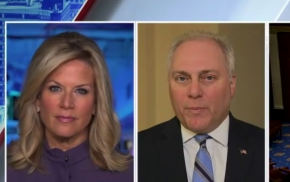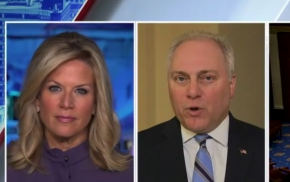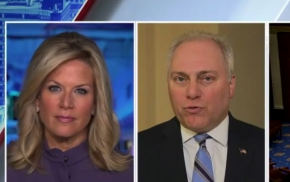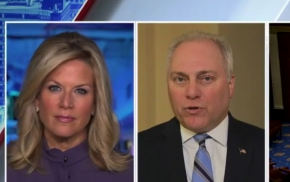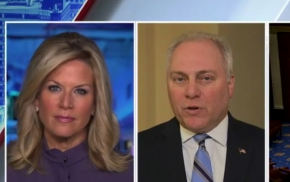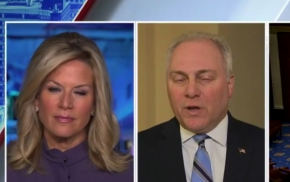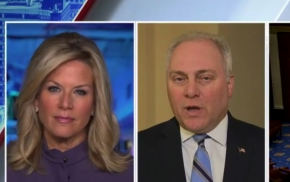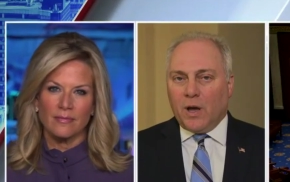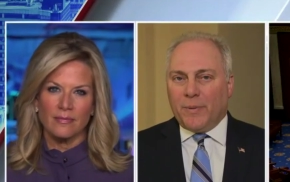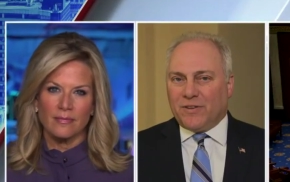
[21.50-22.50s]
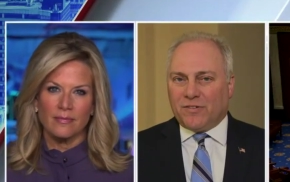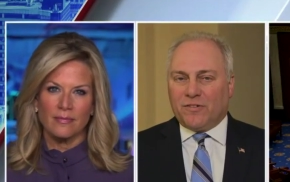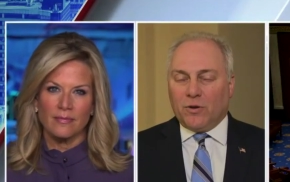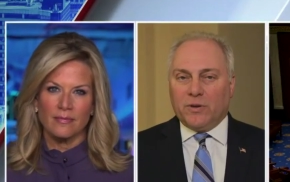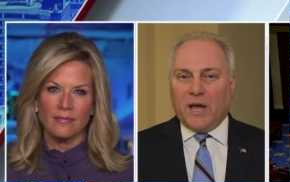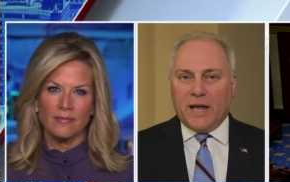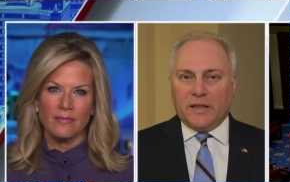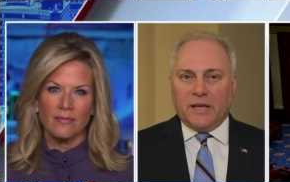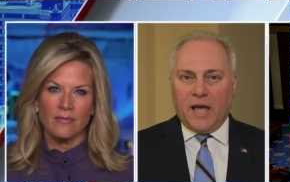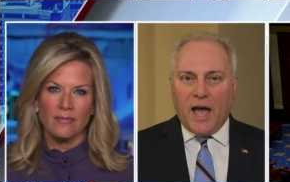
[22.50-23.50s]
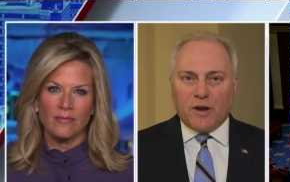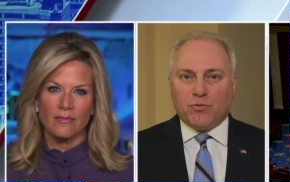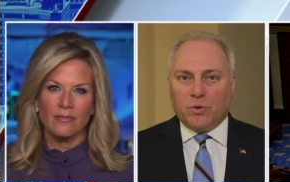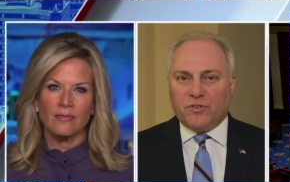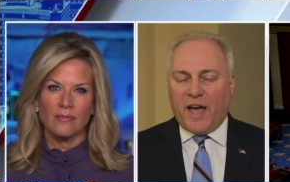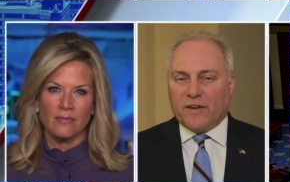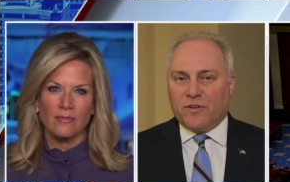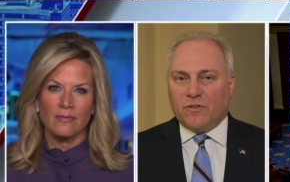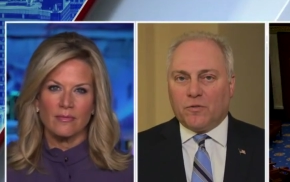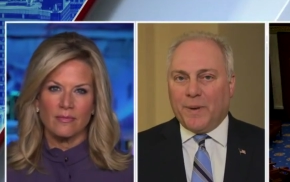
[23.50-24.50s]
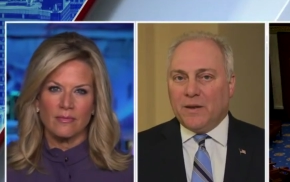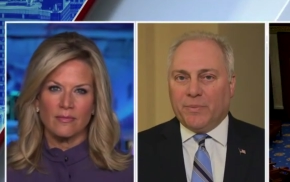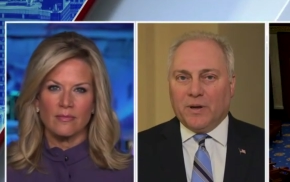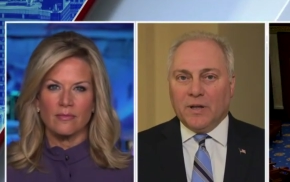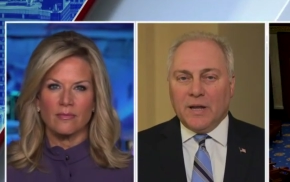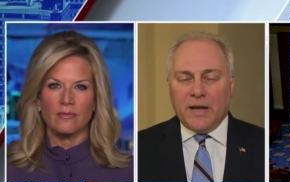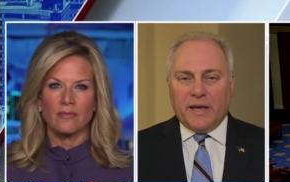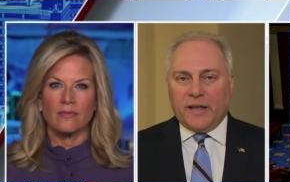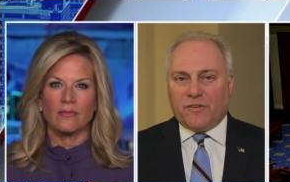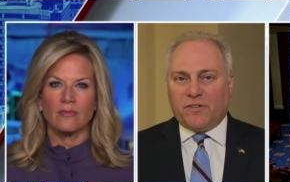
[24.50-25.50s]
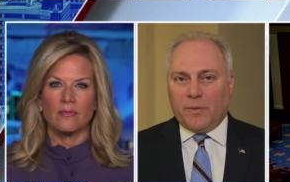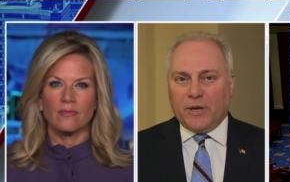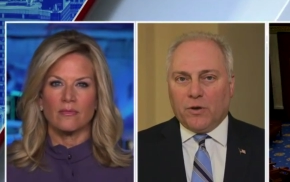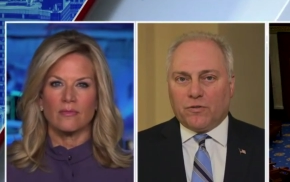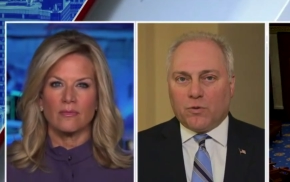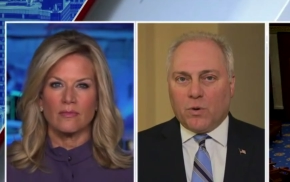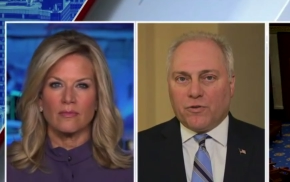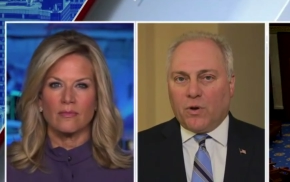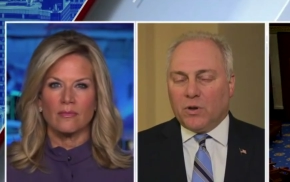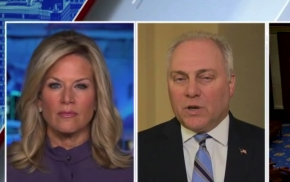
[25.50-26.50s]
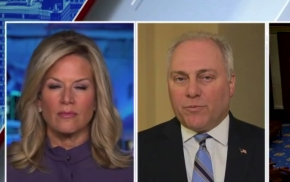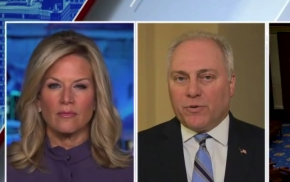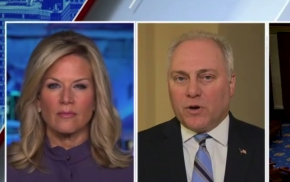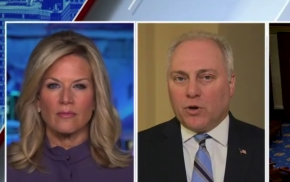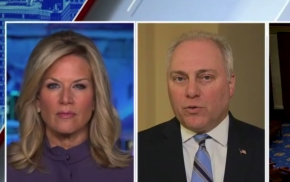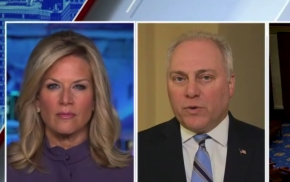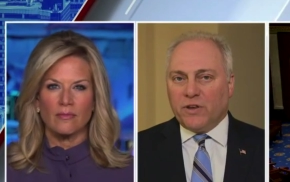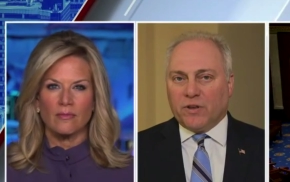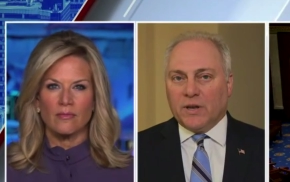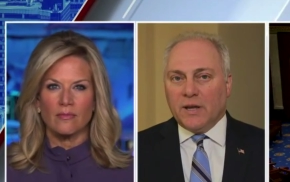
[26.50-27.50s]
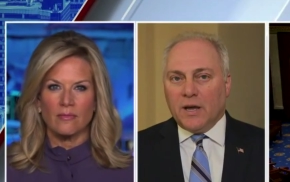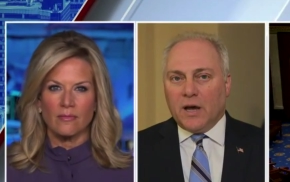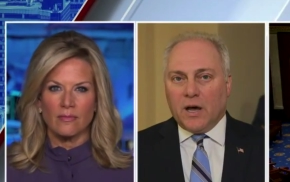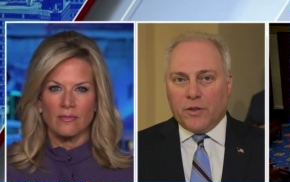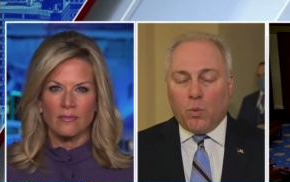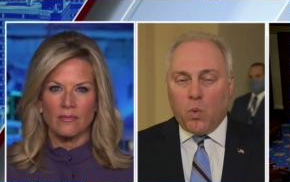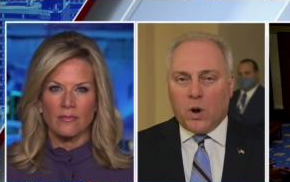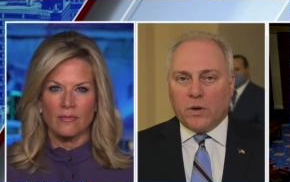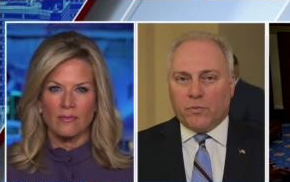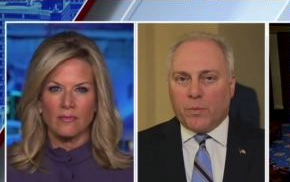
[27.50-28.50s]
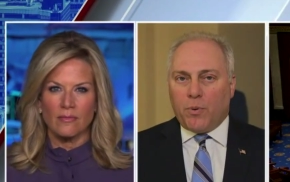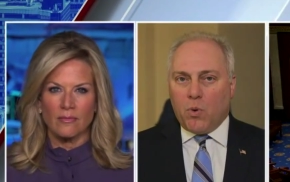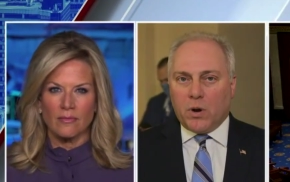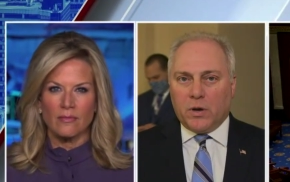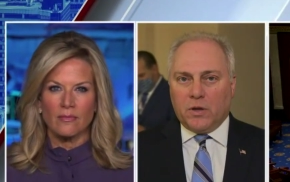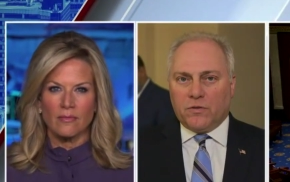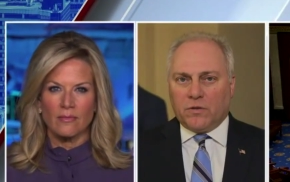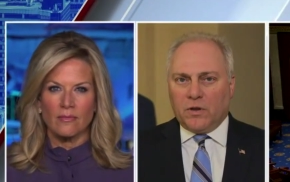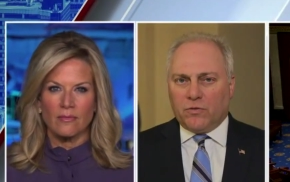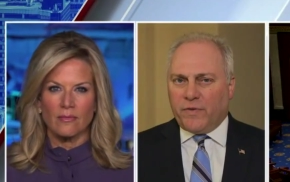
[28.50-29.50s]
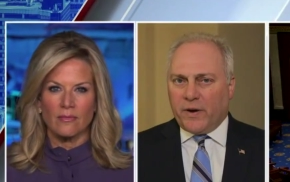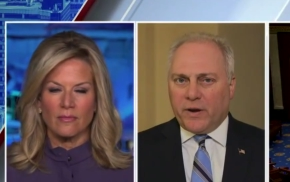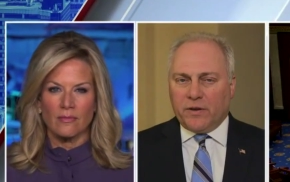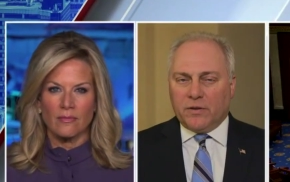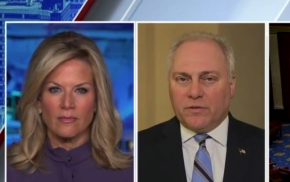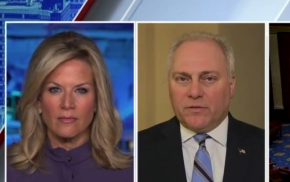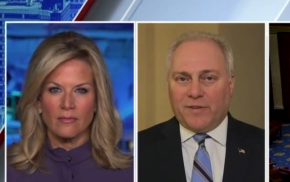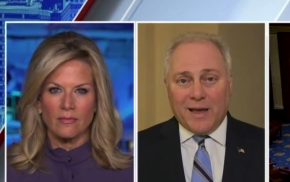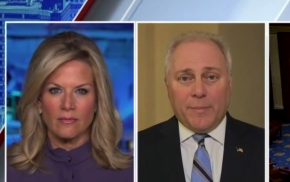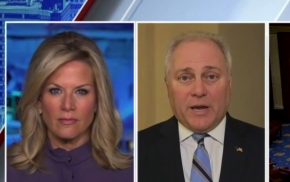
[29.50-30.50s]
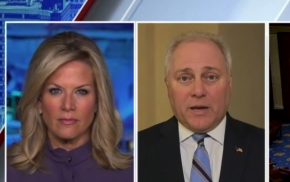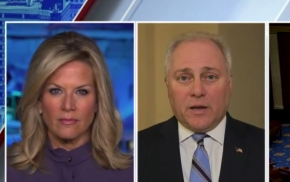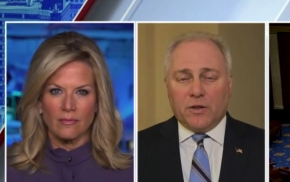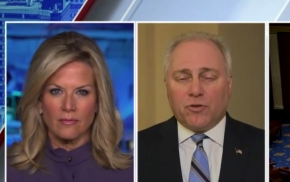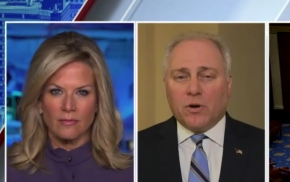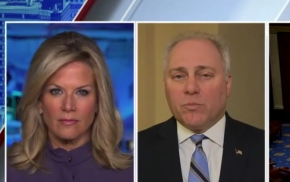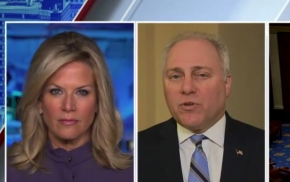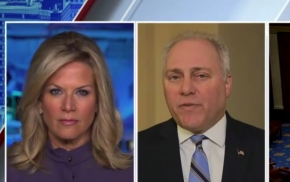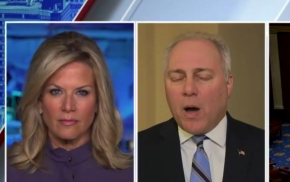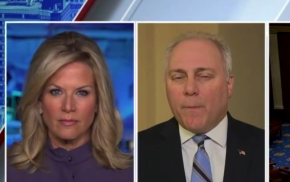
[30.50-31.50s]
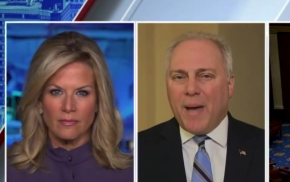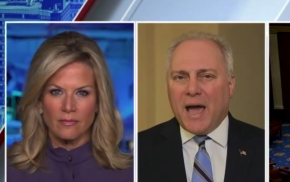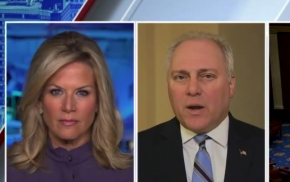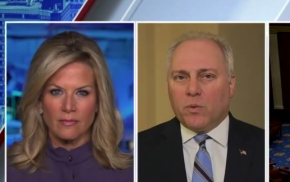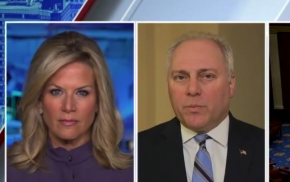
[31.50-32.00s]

Speaker 1: motion, but still not the actual tax and spend bill. And that CBO score is a holdup for a good reason. Uh, the Wharton report is, is very damning in terms of how bad it